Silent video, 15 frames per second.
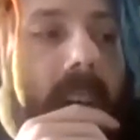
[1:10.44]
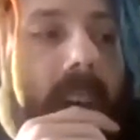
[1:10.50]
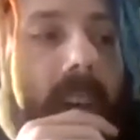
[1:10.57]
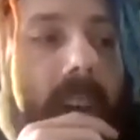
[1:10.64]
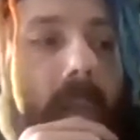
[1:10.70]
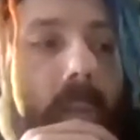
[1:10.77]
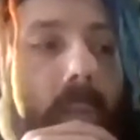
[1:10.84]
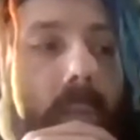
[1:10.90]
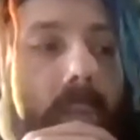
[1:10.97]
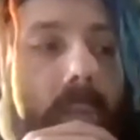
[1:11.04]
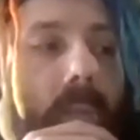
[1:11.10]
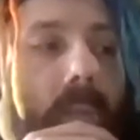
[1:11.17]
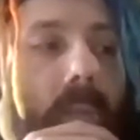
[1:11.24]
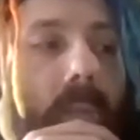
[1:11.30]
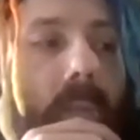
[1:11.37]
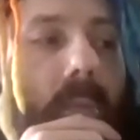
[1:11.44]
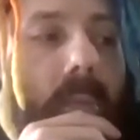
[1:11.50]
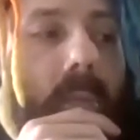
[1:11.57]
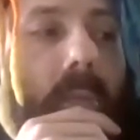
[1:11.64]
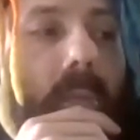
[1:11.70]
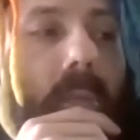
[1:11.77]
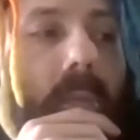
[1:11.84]

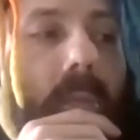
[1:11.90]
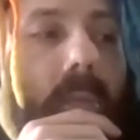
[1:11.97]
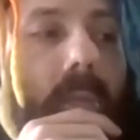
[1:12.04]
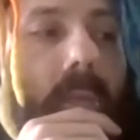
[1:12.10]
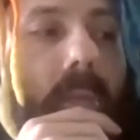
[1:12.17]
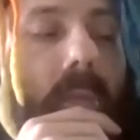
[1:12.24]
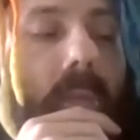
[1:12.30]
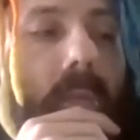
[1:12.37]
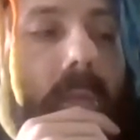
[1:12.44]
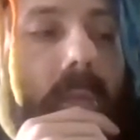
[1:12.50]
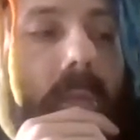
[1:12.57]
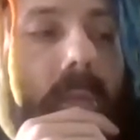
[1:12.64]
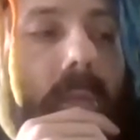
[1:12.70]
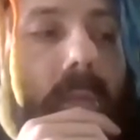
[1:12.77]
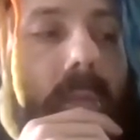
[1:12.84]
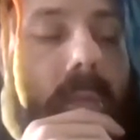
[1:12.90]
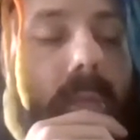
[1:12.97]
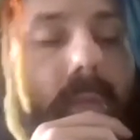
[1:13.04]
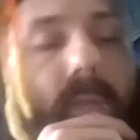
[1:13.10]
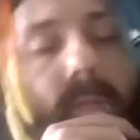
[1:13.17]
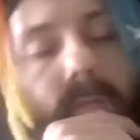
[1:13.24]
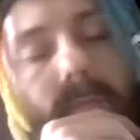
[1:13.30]

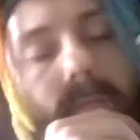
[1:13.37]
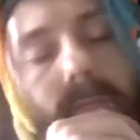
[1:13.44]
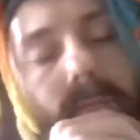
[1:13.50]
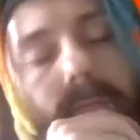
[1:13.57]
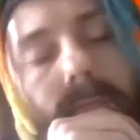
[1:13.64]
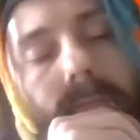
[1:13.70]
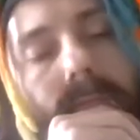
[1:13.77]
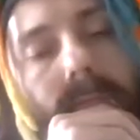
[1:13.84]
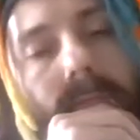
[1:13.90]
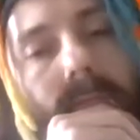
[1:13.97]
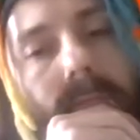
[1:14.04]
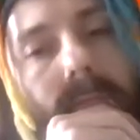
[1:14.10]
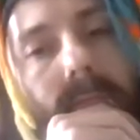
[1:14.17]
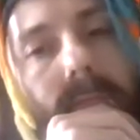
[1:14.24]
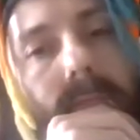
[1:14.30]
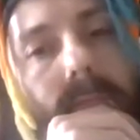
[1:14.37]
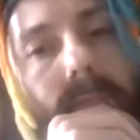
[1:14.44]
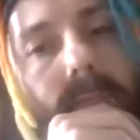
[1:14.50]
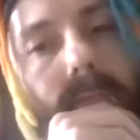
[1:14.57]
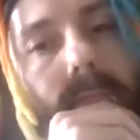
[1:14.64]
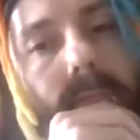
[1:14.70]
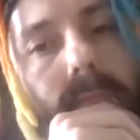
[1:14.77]

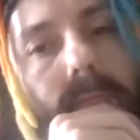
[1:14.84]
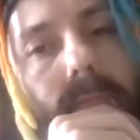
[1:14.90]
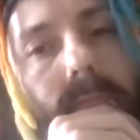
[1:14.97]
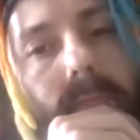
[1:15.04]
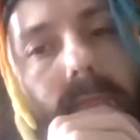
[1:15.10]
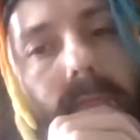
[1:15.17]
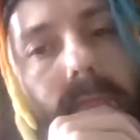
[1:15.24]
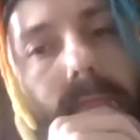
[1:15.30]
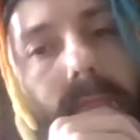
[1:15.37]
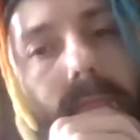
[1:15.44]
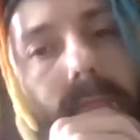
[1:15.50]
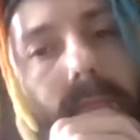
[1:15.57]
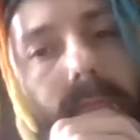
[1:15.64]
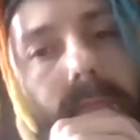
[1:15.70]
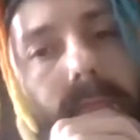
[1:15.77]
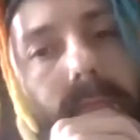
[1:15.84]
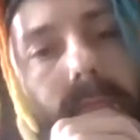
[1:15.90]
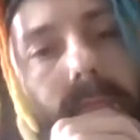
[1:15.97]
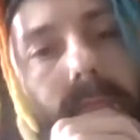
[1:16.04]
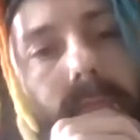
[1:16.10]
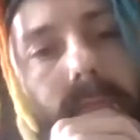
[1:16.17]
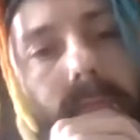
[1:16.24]

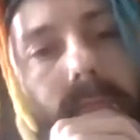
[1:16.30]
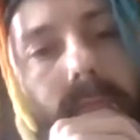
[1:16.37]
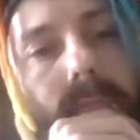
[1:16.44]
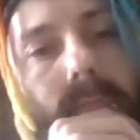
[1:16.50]
(not speaking)